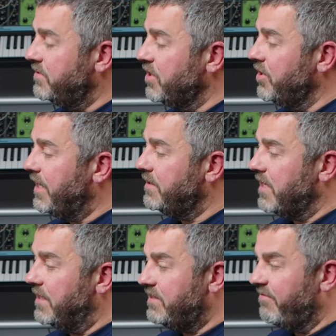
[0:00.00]
circuits
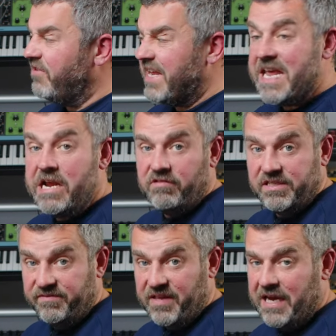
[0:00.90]
and different
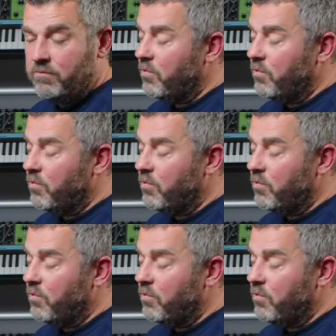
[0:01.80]
eras of that,